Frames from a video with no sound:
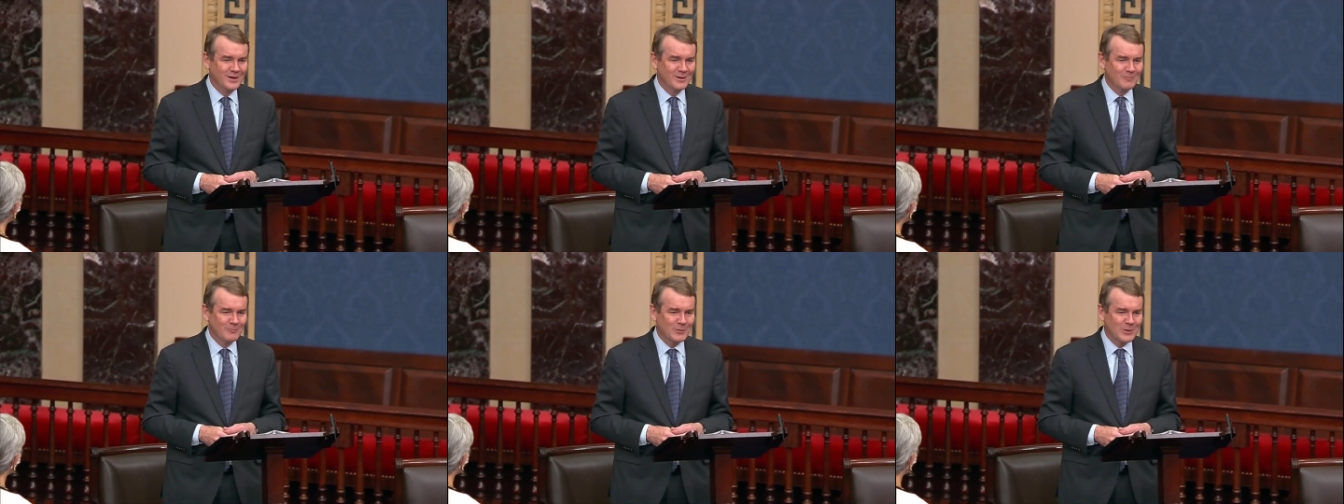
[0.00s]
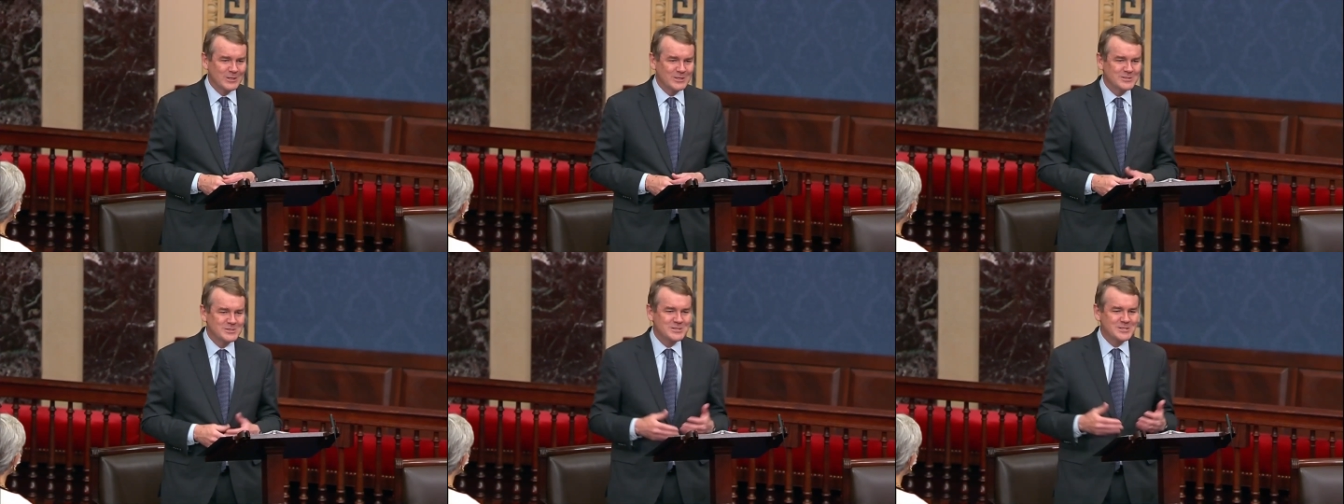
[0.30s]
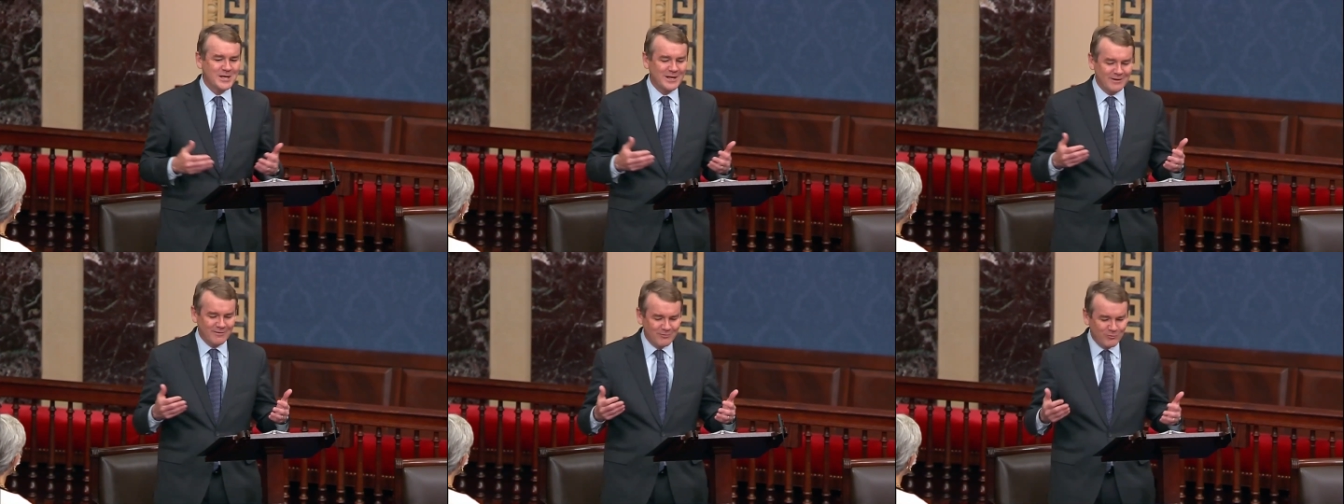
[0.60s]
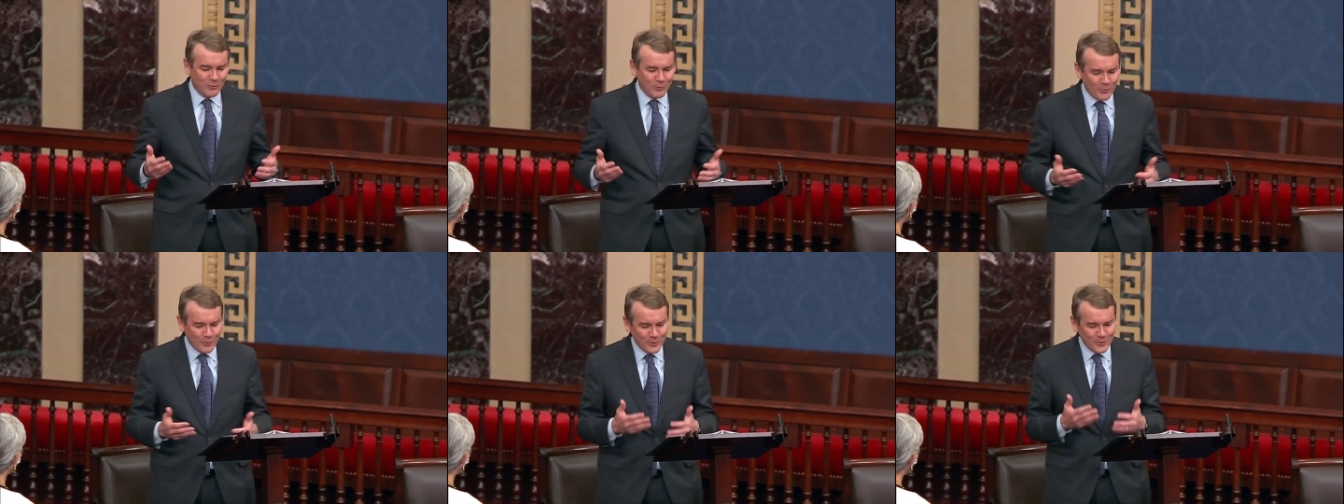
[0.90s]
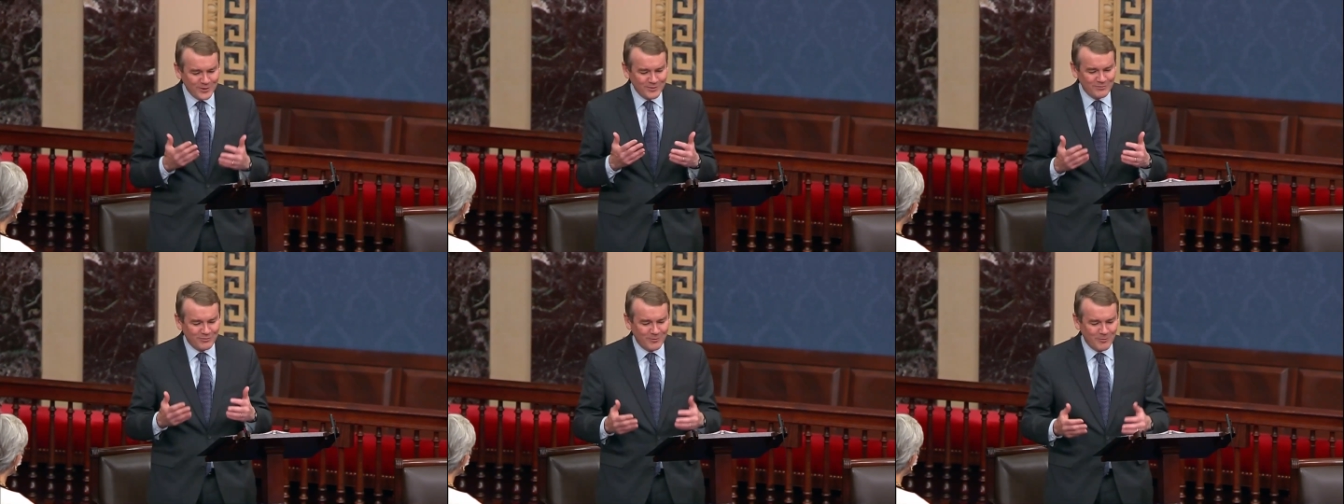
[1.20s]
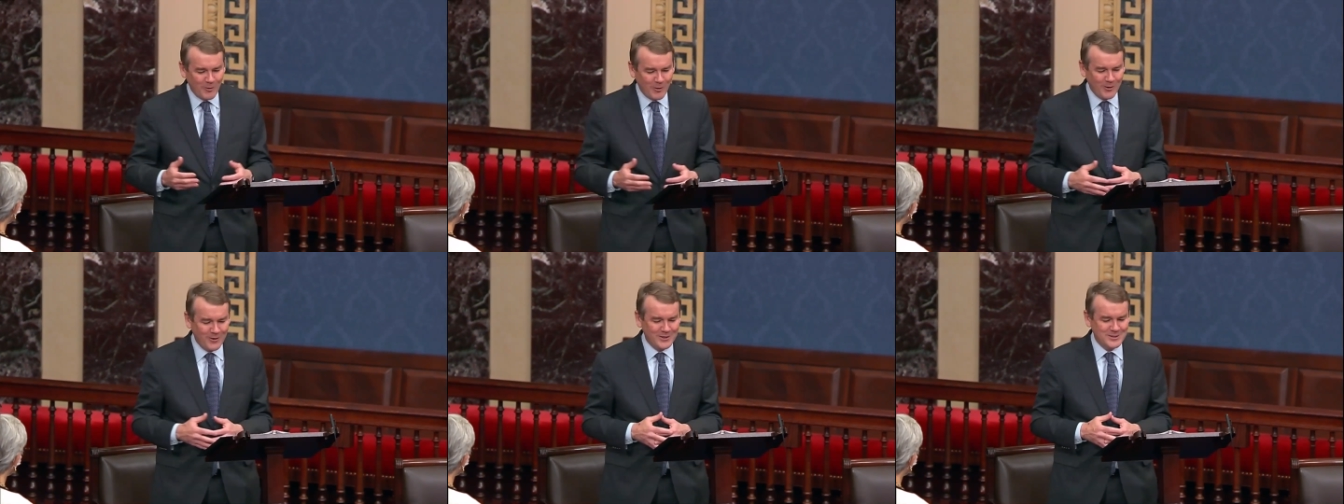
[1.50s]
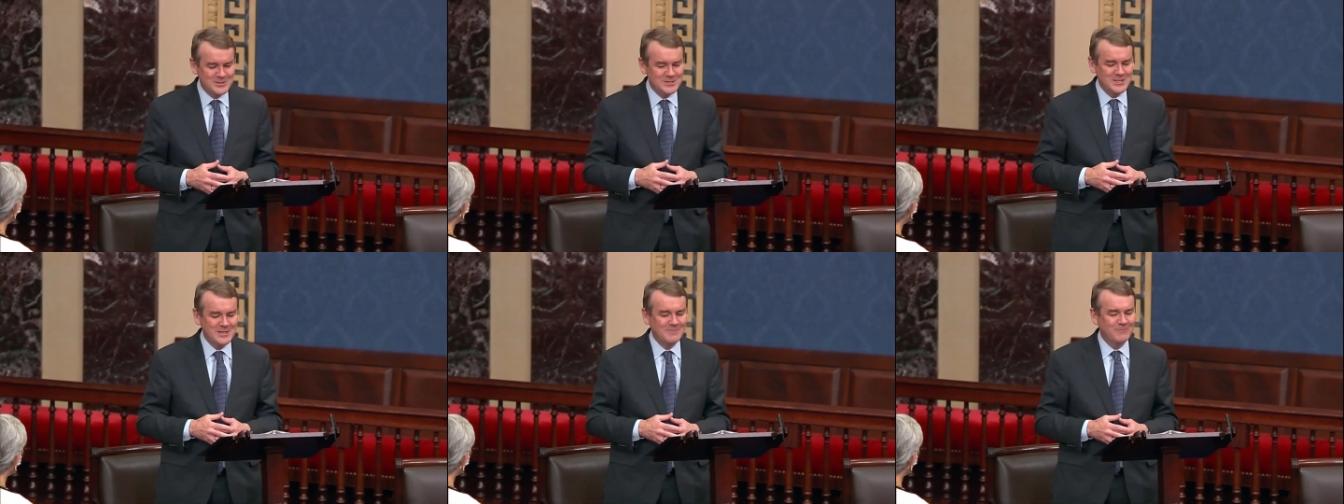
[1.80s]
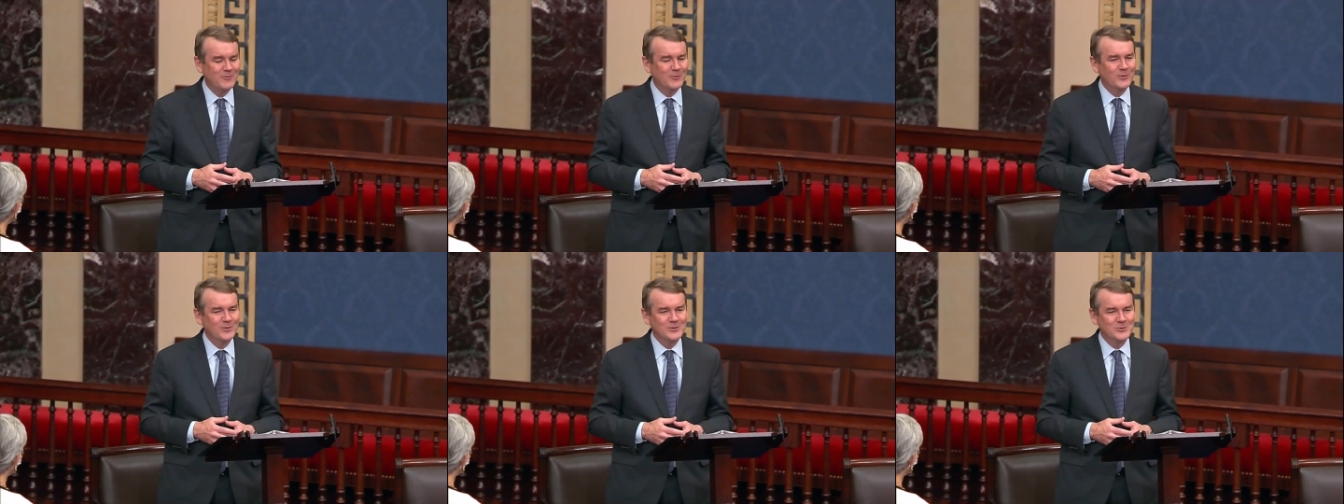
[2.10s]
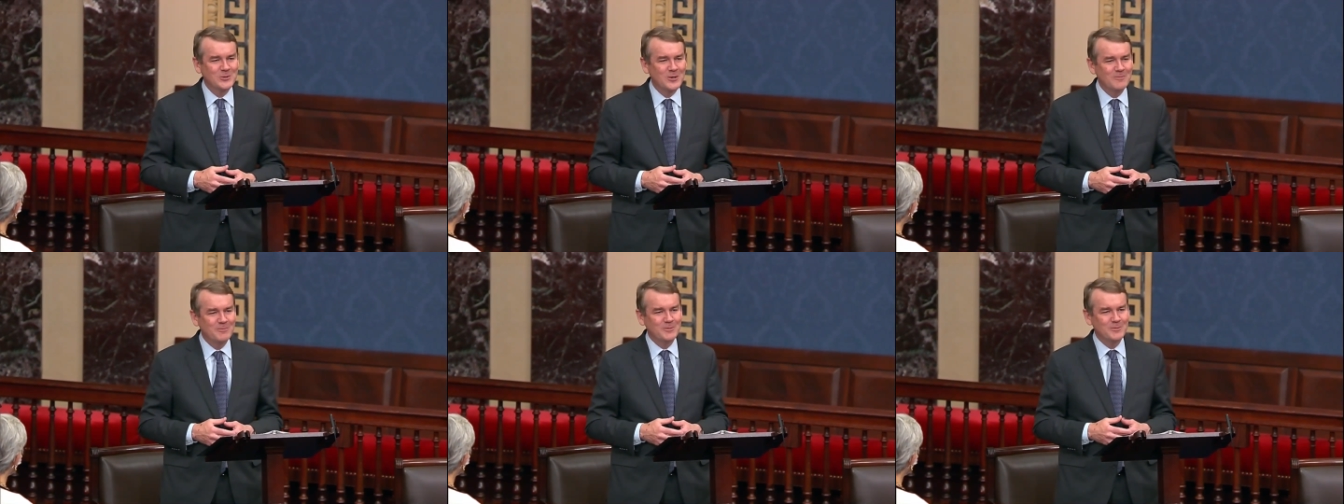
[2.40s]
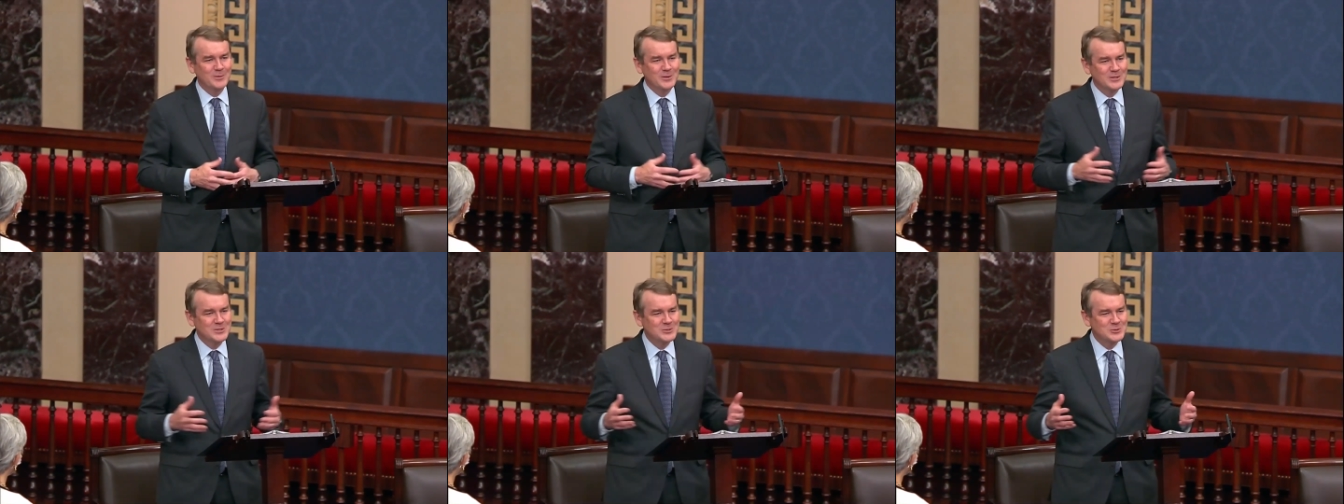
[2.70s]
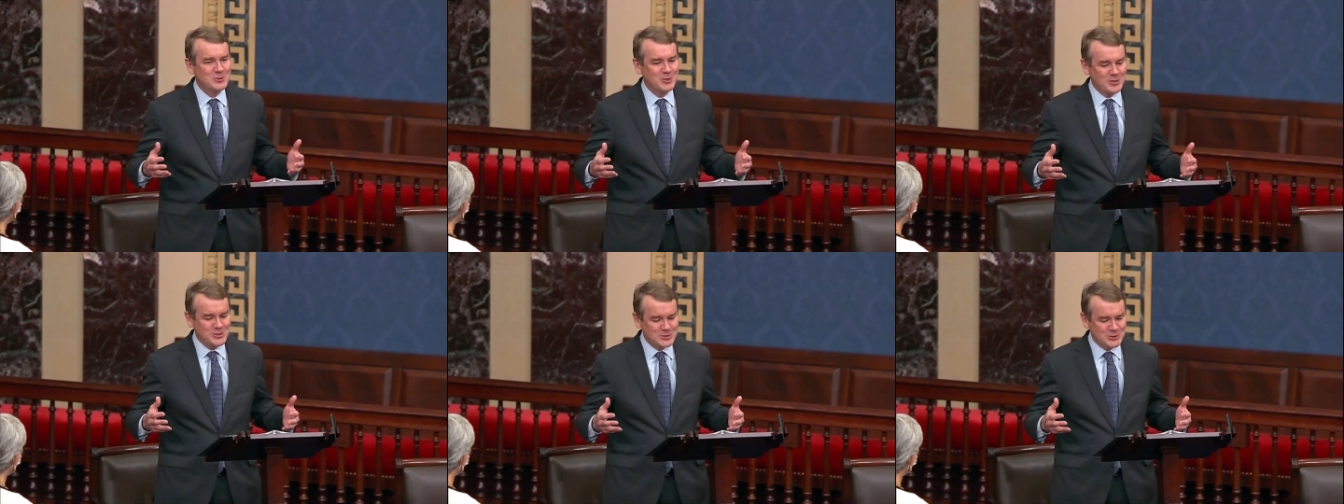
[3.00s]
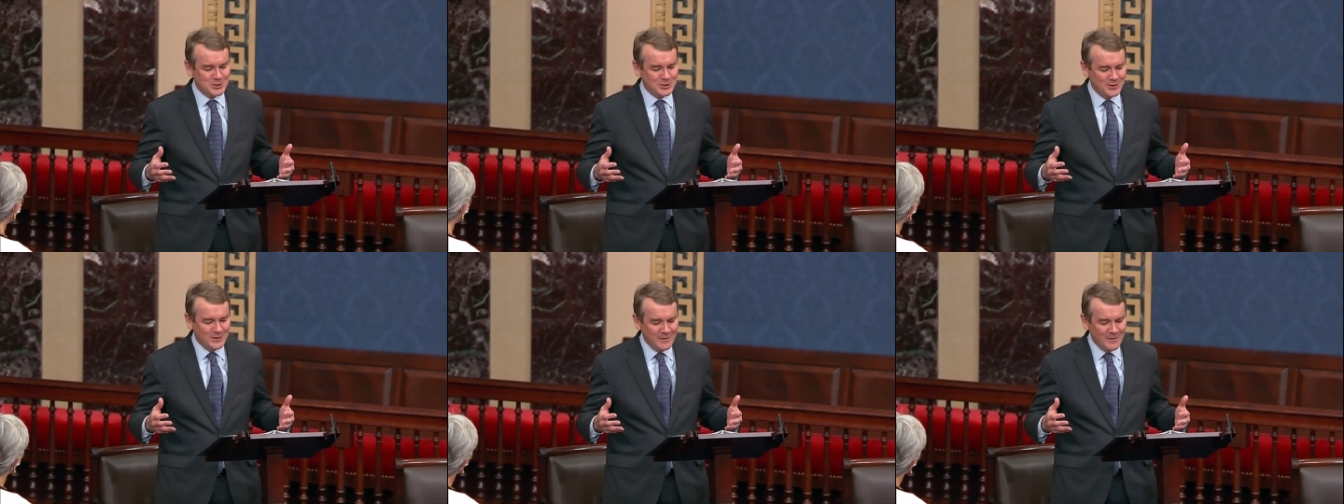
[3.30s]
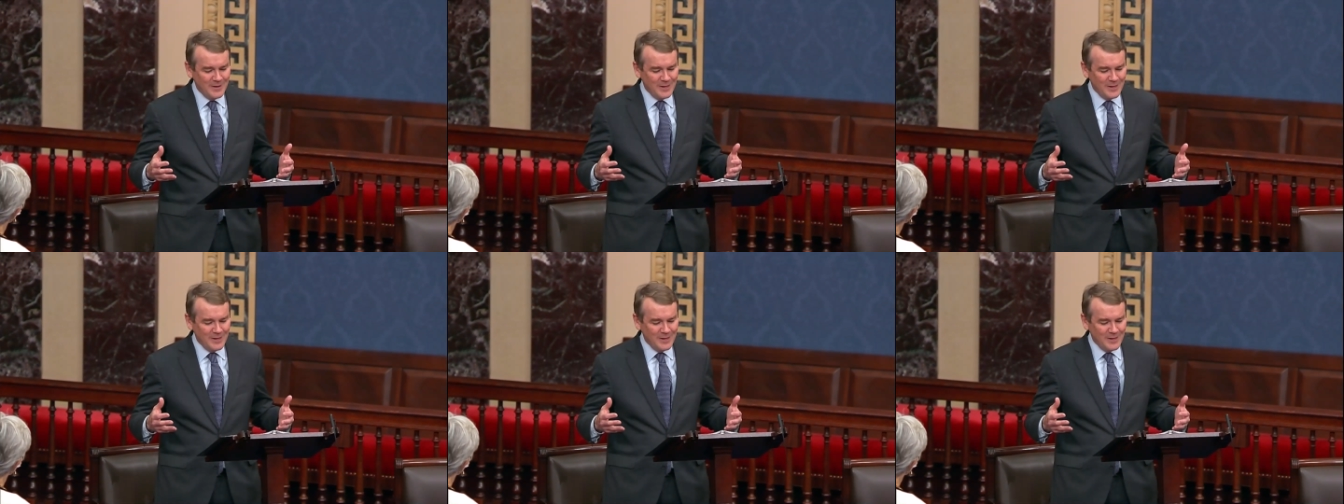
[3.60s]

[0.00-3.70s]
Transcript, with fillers: But instead of learning from our example, the Trump administration